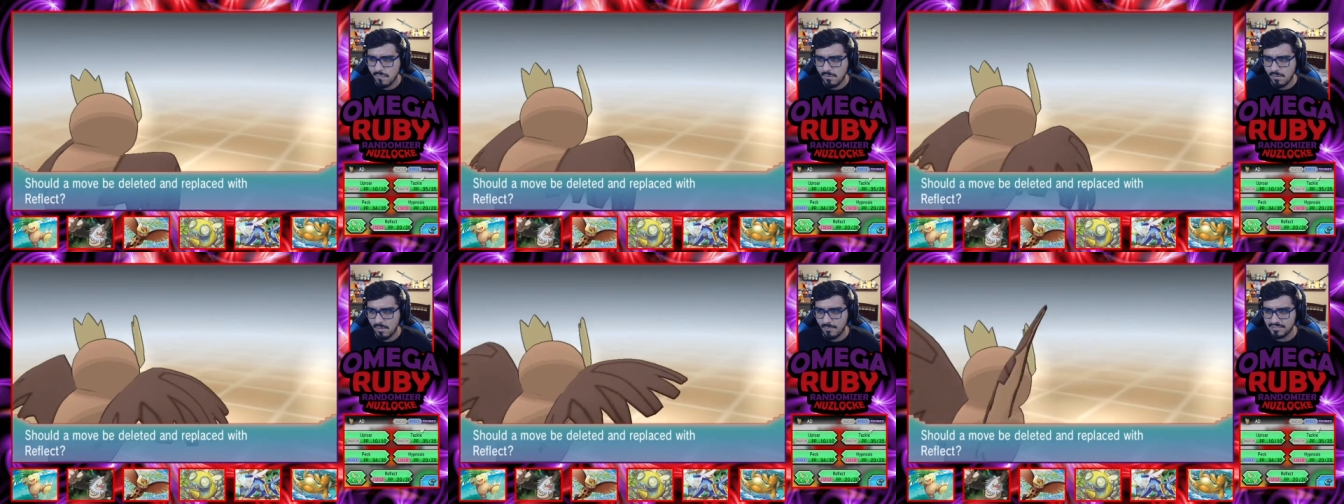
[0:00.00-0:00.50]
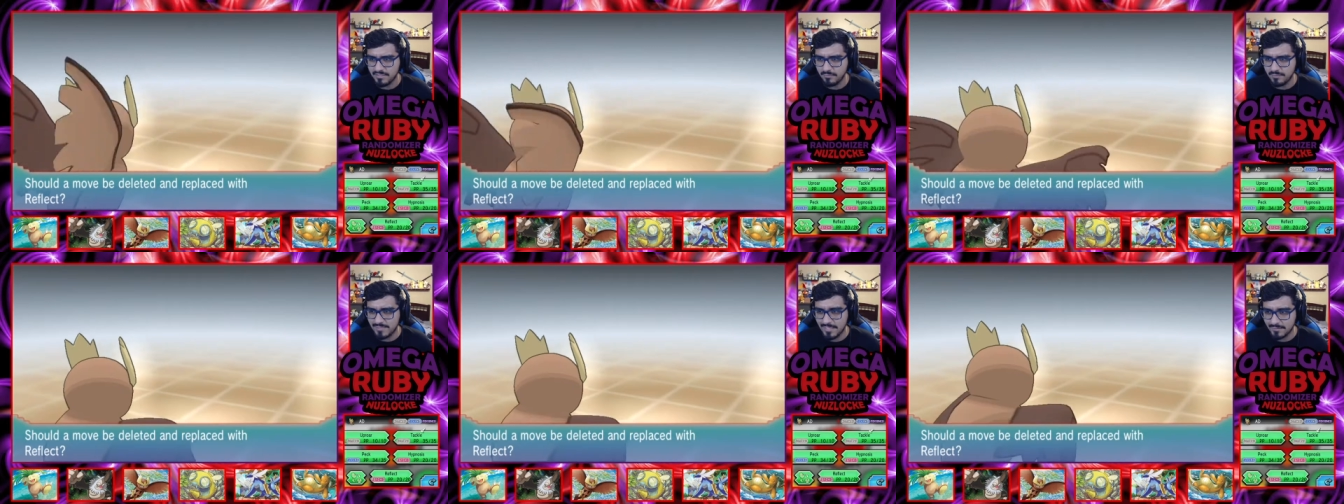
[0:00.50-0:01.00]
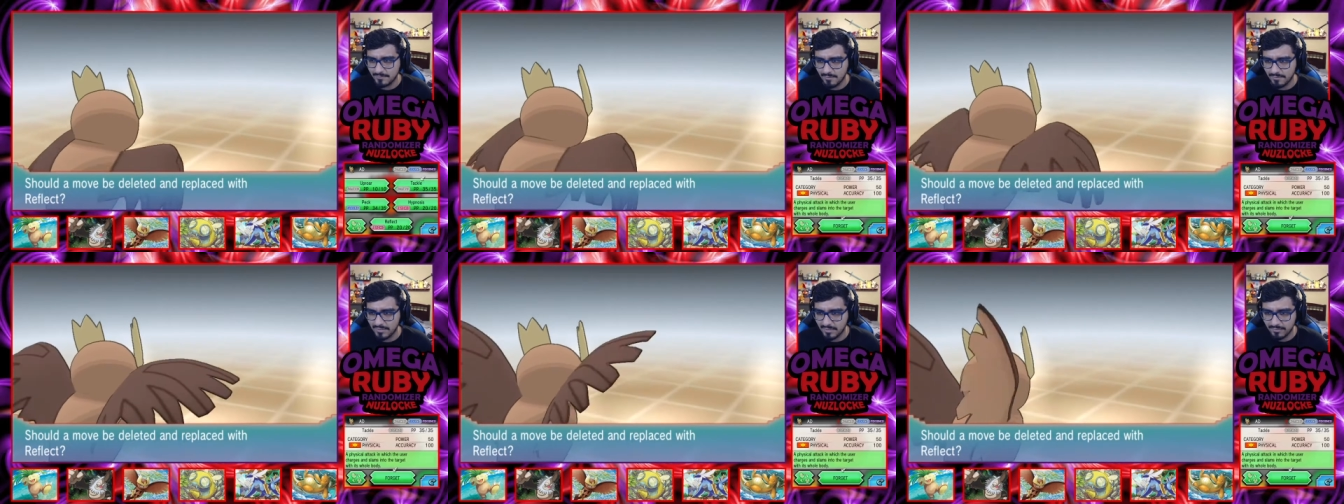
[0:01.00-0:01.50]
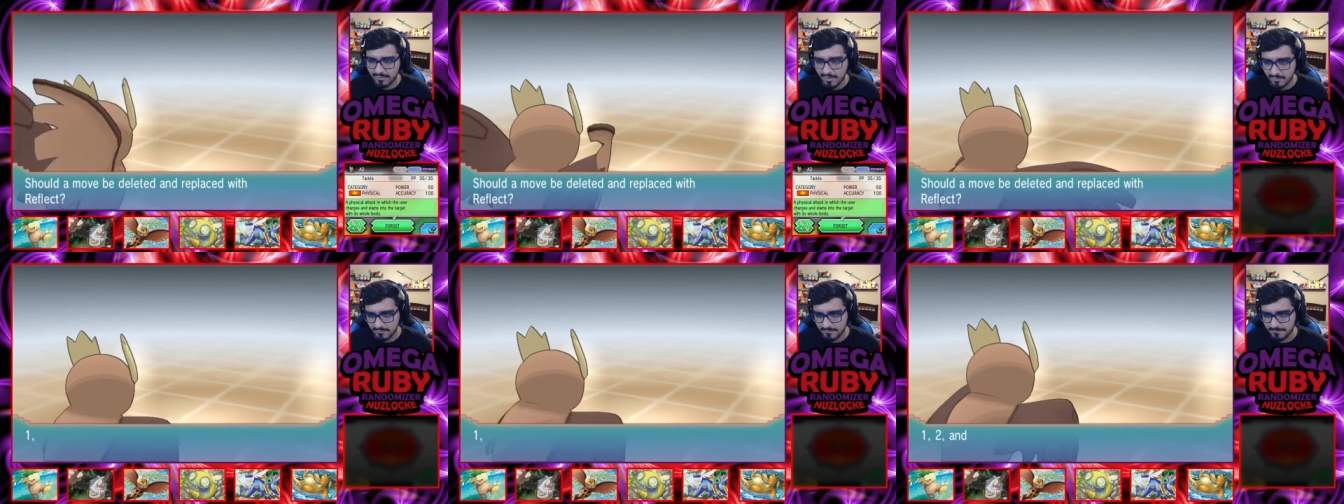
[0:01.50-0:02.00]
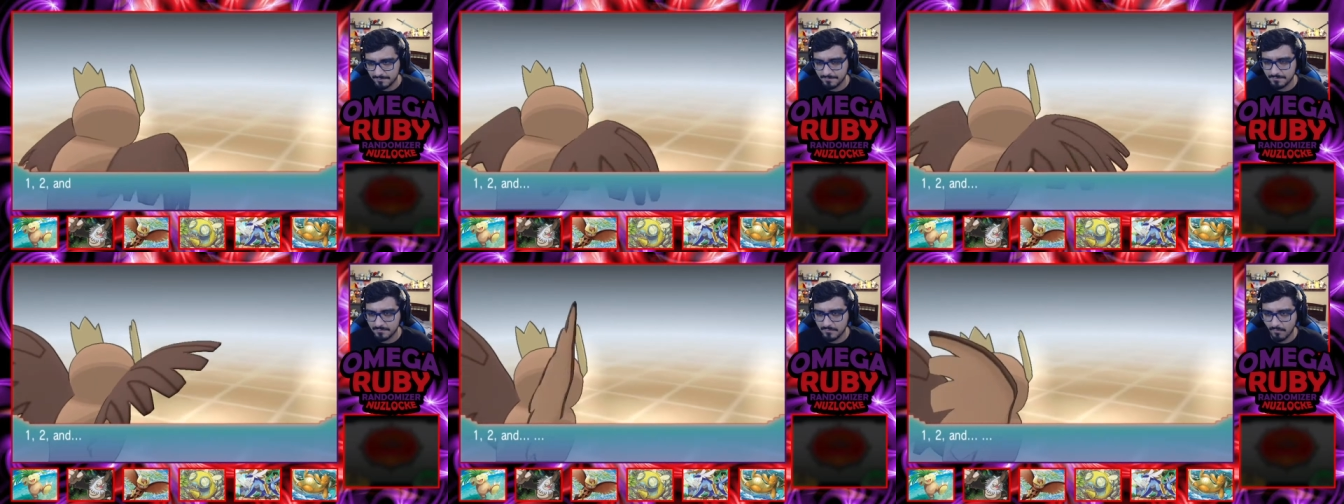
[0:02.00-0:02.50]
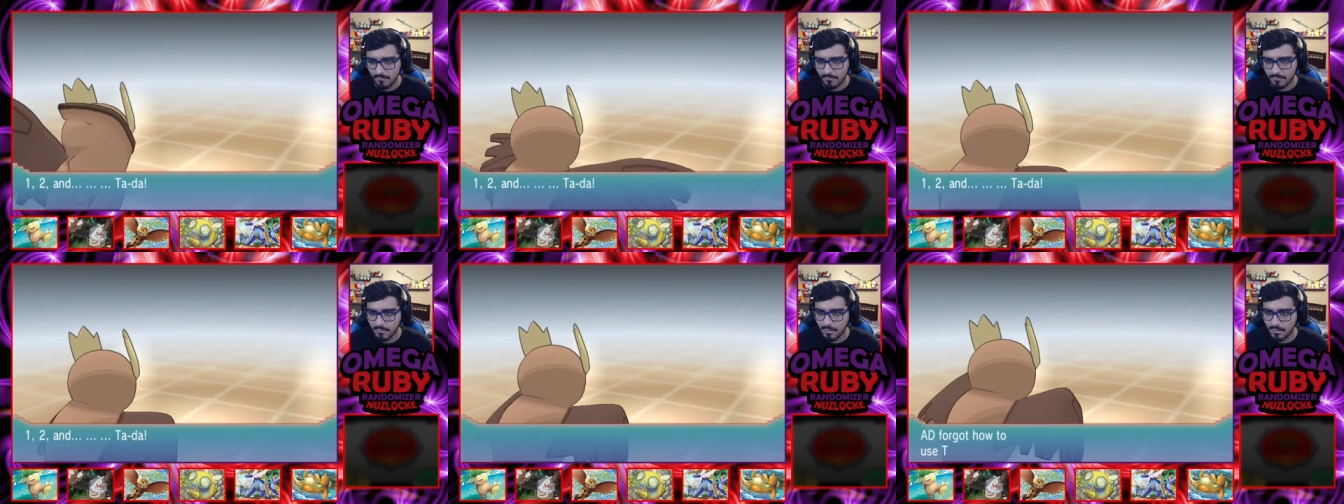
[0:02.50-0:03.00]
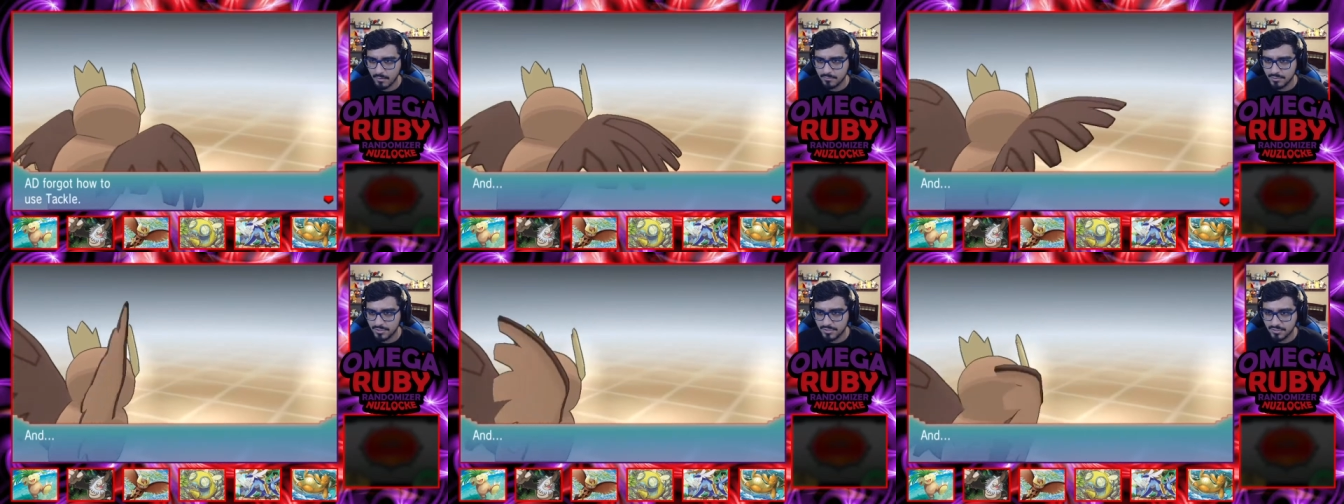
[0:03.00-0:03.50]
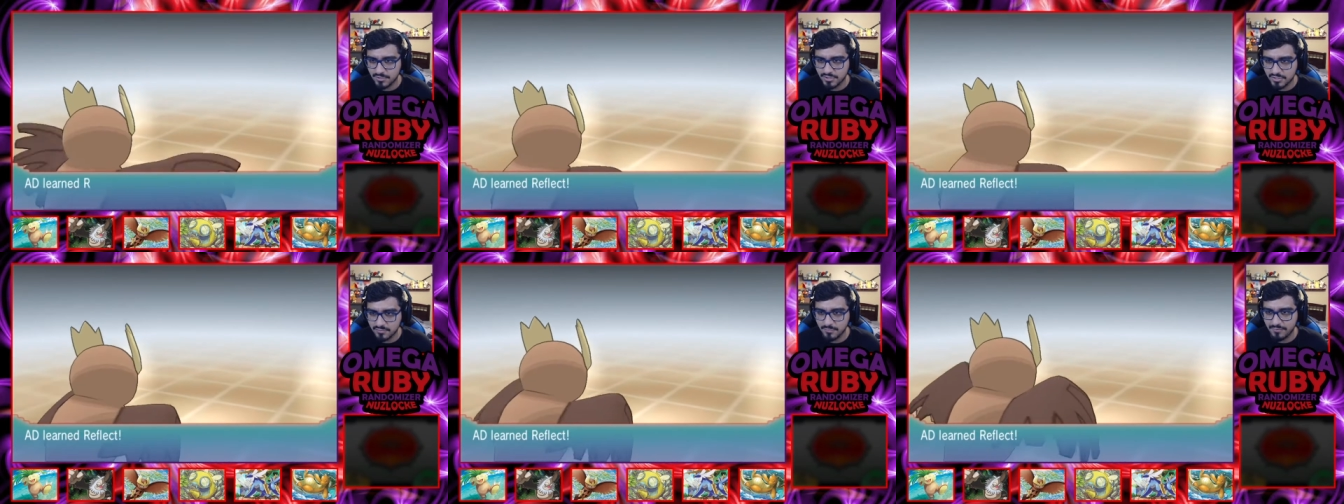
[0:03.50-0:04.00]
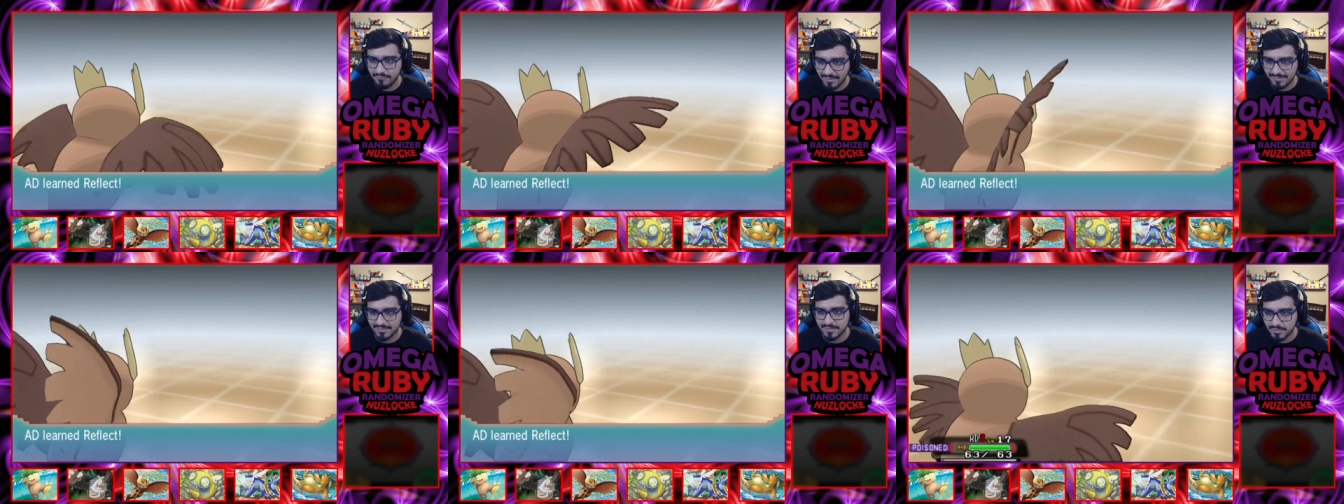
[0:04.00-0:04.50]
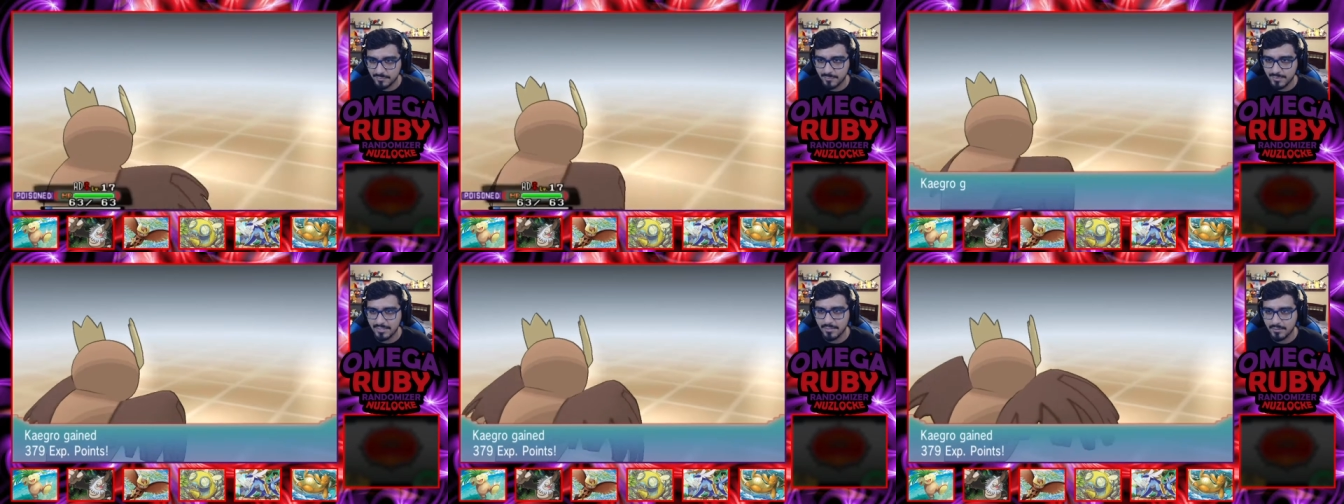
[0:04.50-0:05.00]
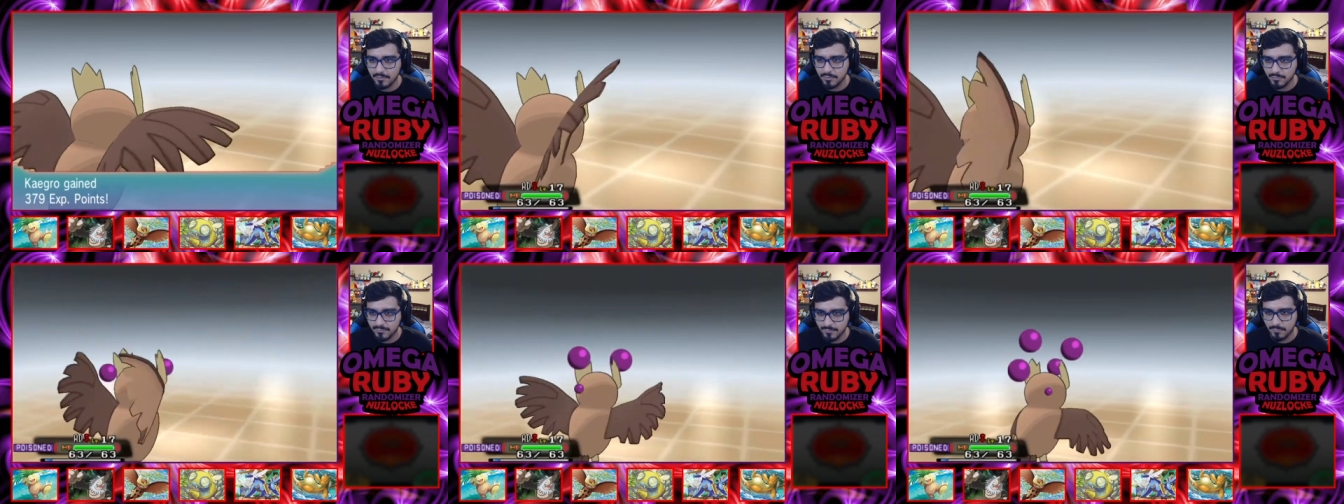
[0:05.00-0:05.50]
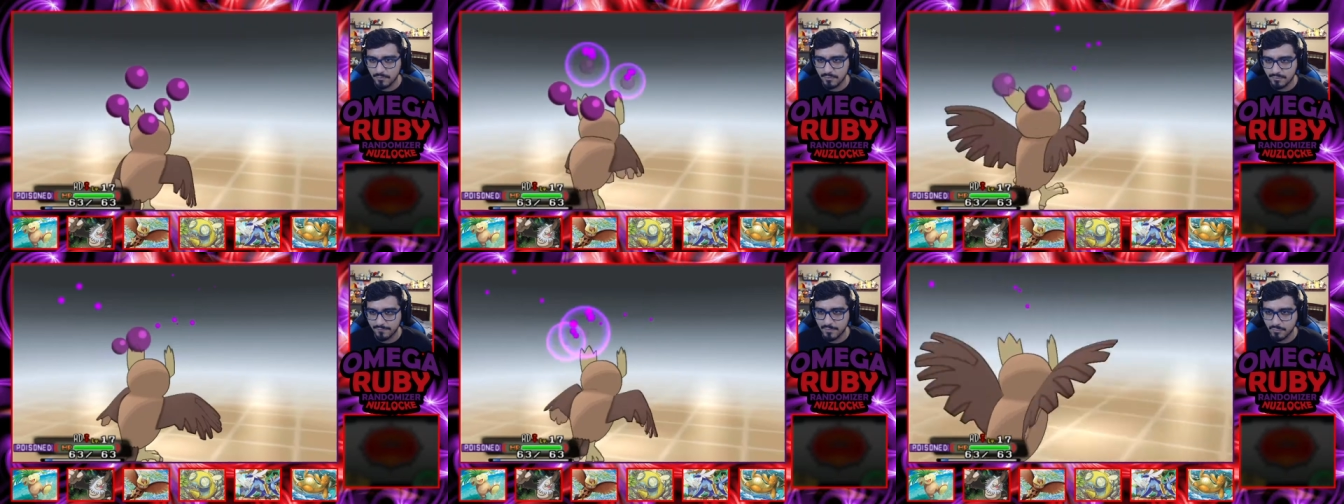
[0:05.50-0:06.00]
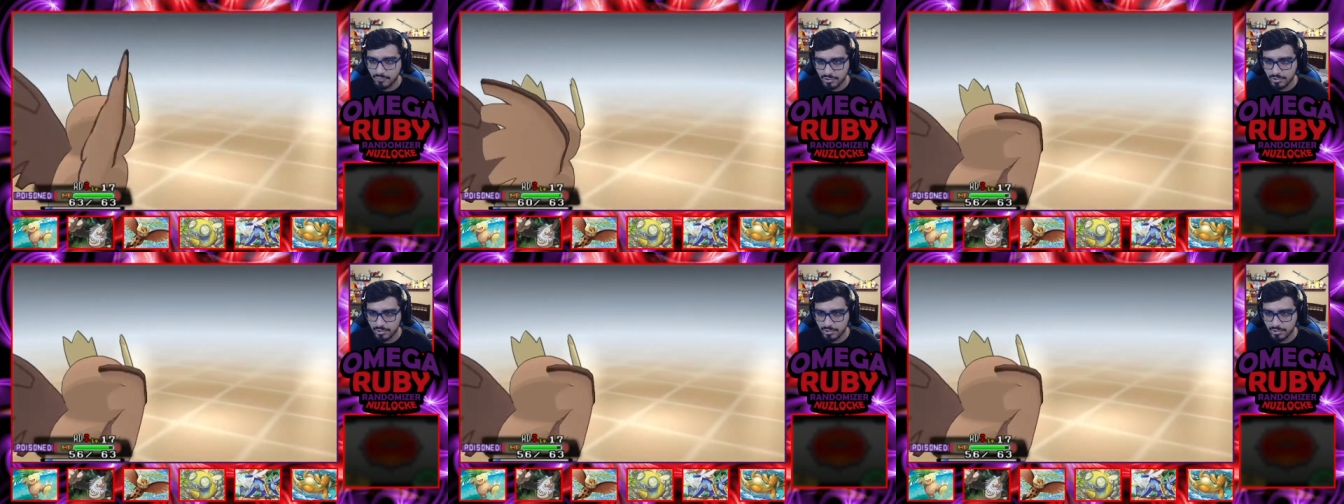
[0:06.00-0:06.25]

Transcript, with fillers: I might just get rid of tackle. I'm gonna get rid of tackle. She's just because reflect could be useful in the future.